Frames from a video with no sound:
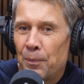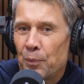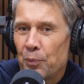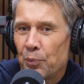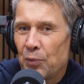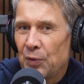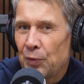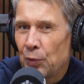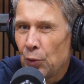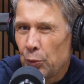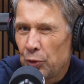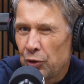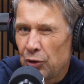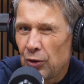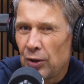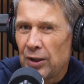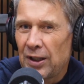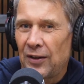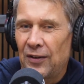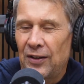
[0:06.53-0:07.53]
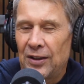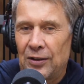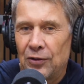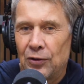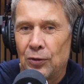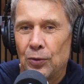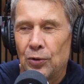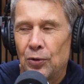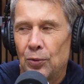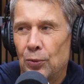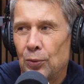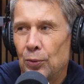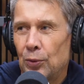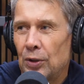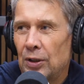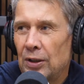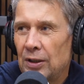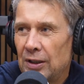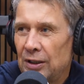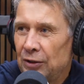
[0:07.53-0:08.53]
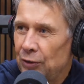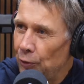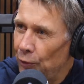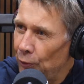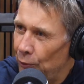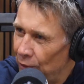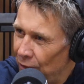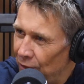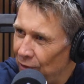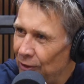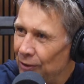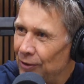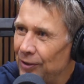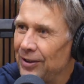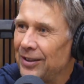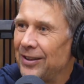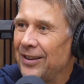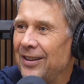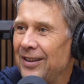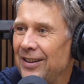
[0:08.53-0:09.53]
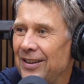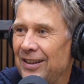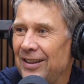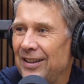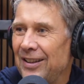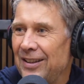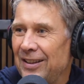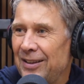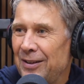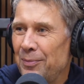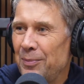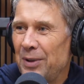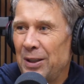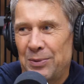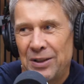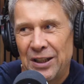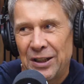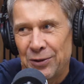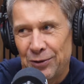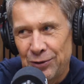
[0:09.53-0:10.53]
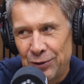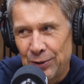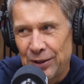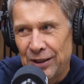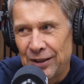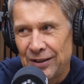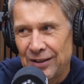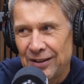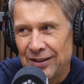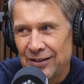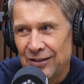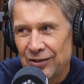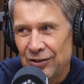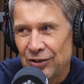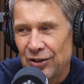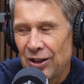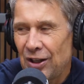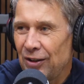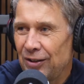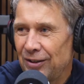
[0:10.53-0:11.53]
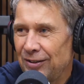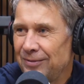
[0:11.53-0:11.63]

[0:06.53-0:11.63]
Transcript: Before we start, I think it's good to introduce each other. Maybe Adrian, you can start.